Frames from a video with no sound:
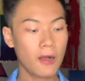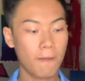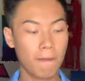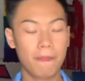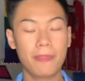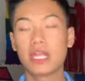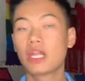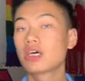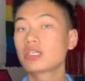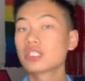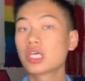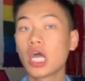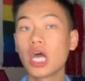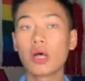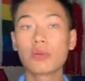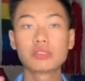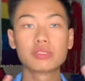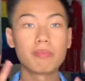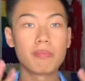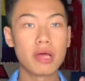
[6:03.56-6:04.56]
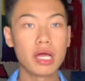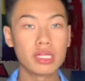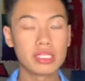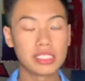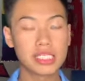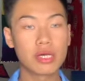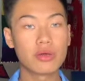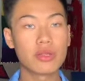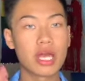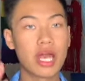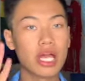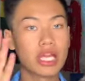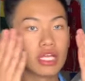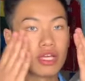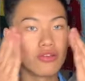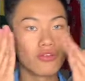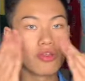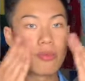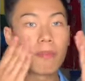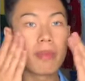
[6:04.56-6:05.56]
It also helps melt down any
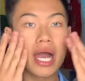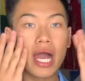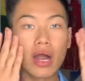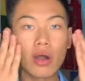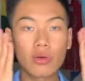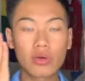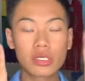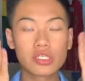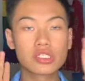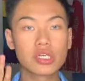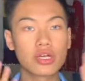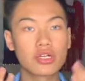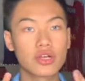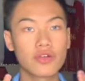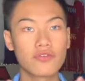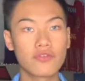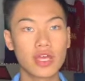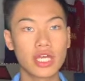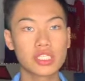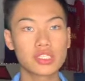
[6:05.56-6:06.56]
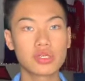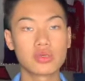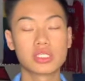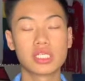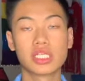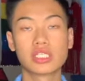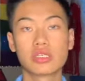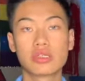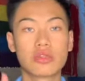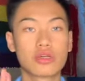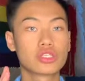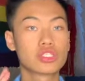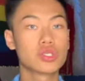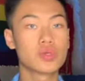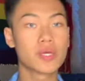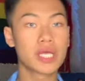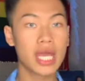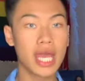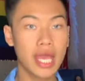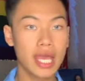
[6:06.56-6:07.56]
of the powders on your face so it doesn't look too
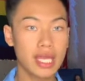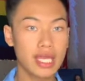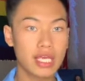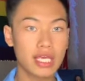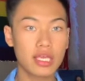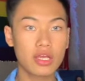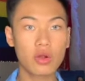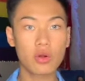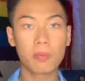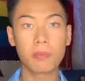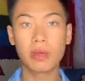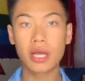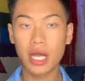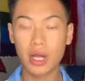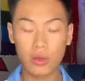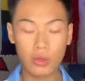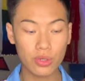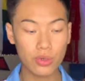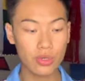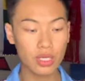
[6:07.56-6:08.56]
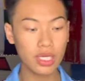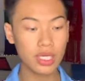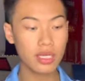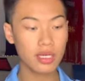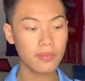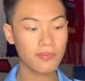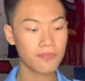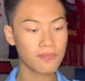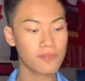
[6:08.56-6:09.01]
cakey or powdery.